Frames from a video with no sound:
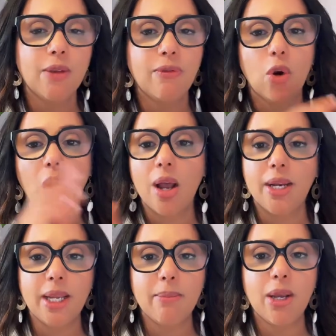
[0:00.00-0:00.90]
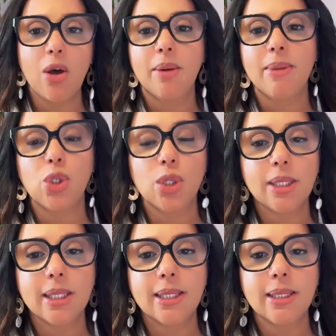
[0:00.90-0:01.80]
If you're in my
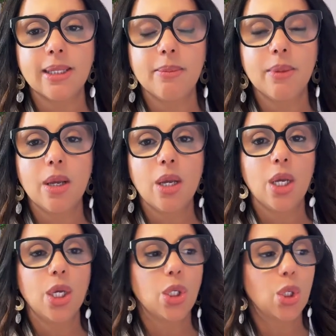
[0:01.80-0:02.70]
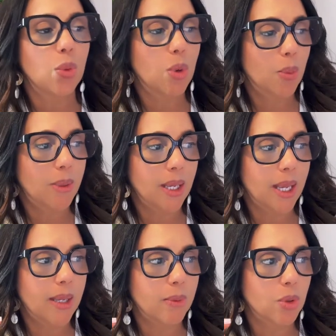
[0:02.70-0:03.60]
automation system, you will be
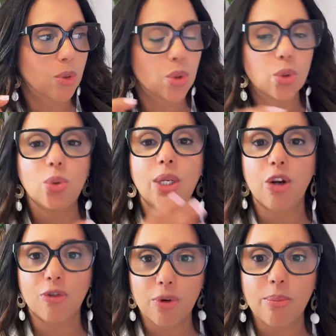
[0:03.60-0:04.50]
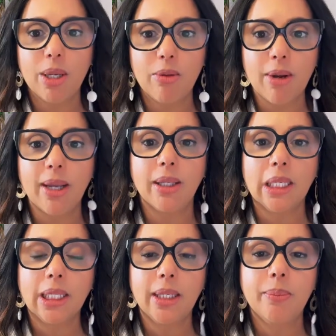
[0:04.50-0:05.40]
able to hear from me
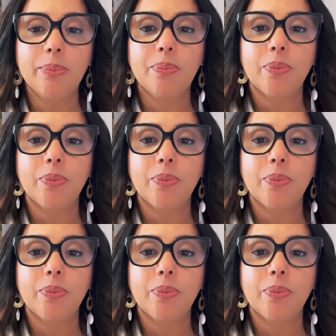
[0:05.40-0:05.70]
regularly.